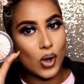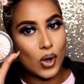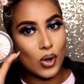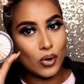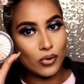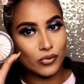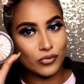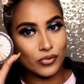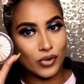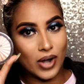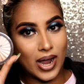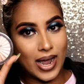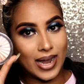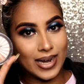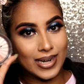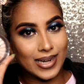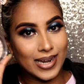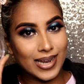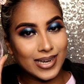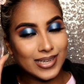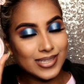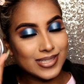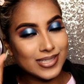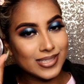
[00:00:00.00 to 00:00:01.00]
Ofra
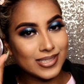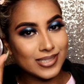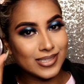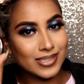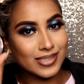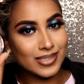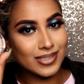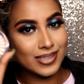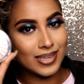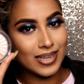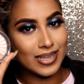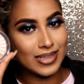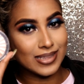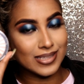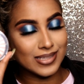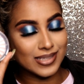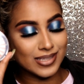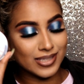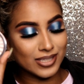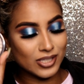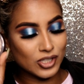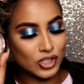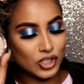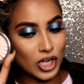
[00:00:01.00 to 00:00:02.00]
highlight in
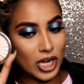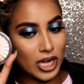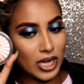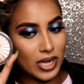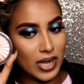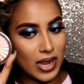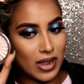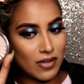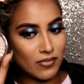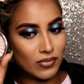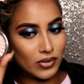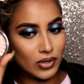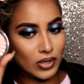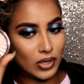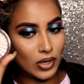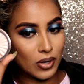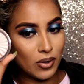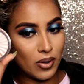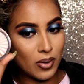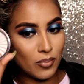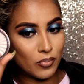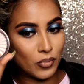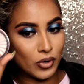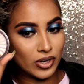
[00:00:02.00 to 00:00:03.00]
the shade
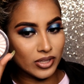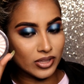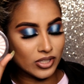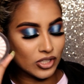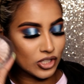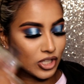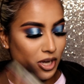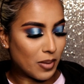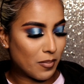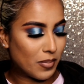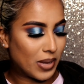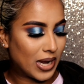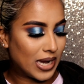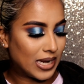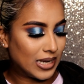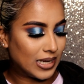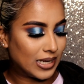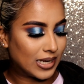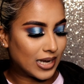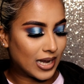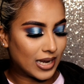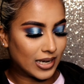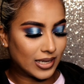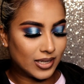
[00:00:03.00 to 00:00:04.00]
Everglow. I'm wearing the
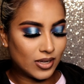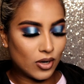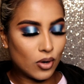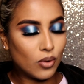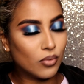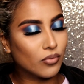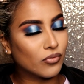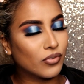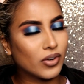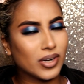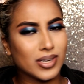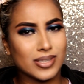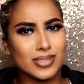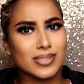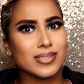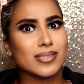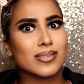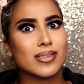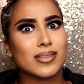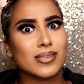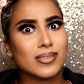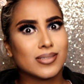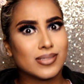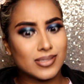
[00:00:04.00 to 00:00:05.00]
champagne color. Ofra
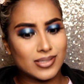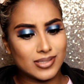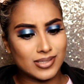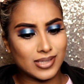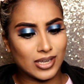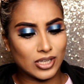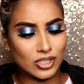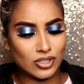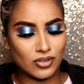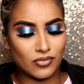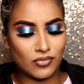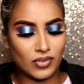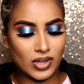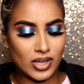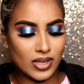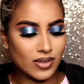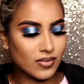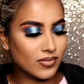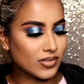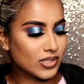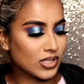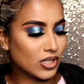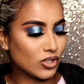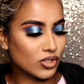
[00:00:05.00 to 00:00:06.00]
is such a
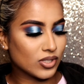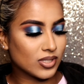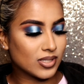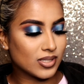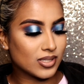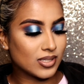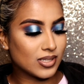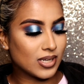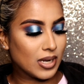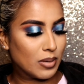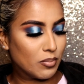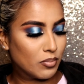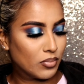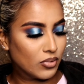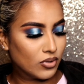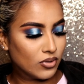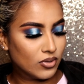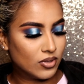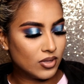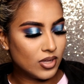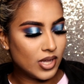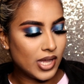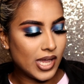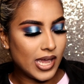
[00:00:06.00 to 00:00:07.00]
fave, such a
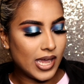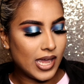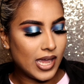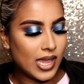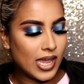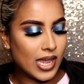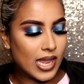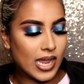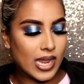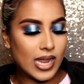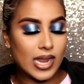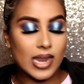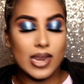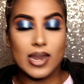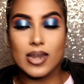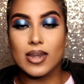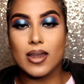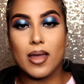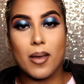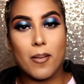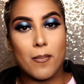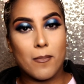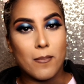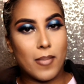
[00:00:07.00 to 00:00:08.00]
staple
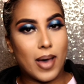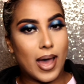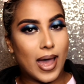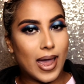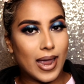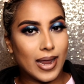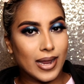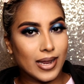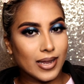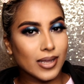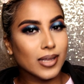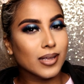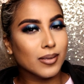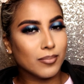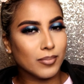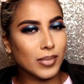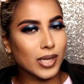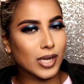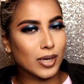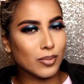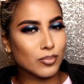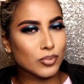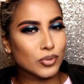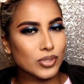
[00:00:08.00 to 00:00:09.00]
in my
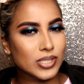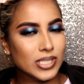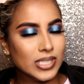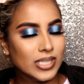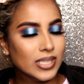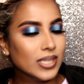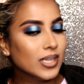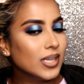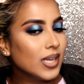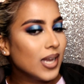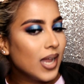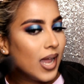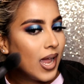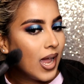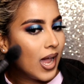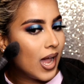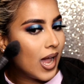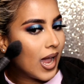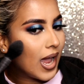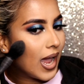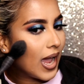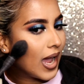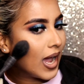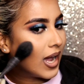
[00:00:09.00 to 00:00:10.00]
makeup routine,
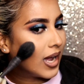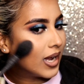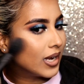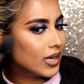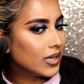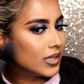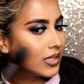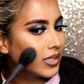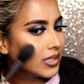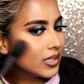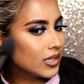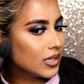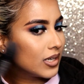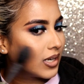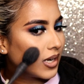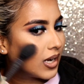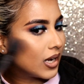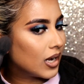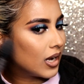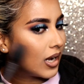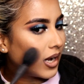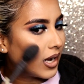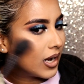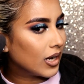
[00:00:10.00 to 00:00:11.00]
and
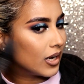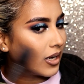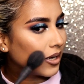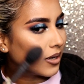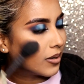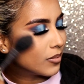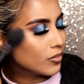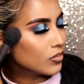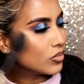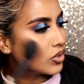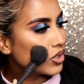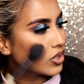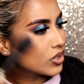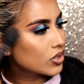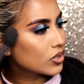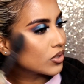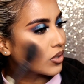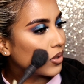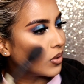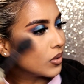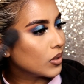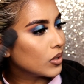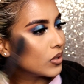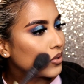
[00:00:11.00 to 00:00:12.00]
I am just
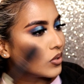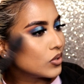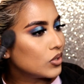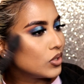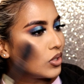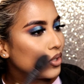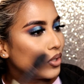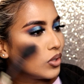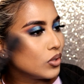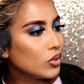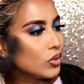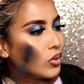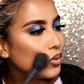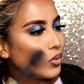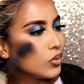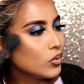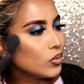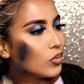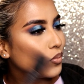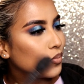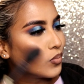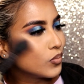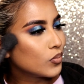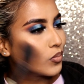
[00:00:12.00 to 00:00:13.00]
going
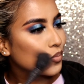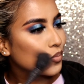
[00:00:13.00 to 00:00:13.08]
to